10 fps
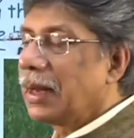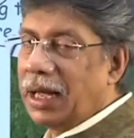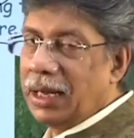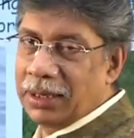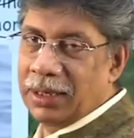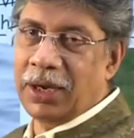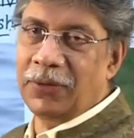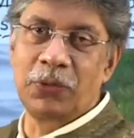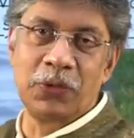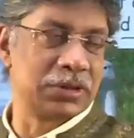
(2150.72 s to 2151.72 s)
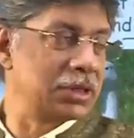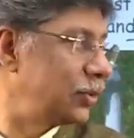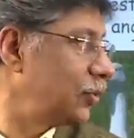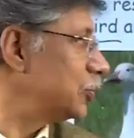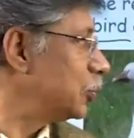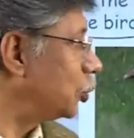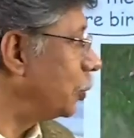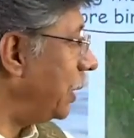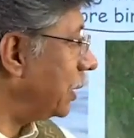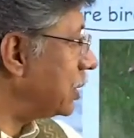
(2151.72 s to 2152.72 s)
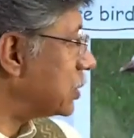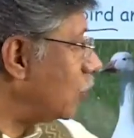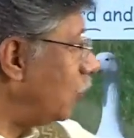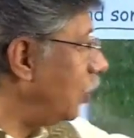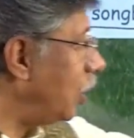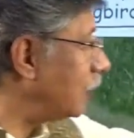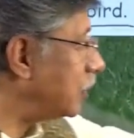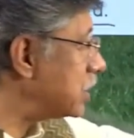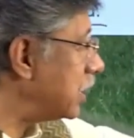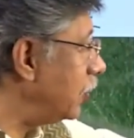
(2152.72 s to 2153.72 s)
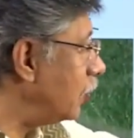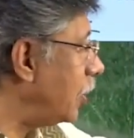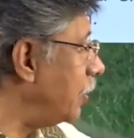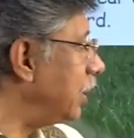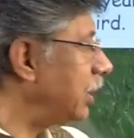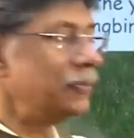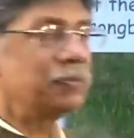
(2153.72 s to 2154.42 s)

and of course that goes on to make this whole of this environment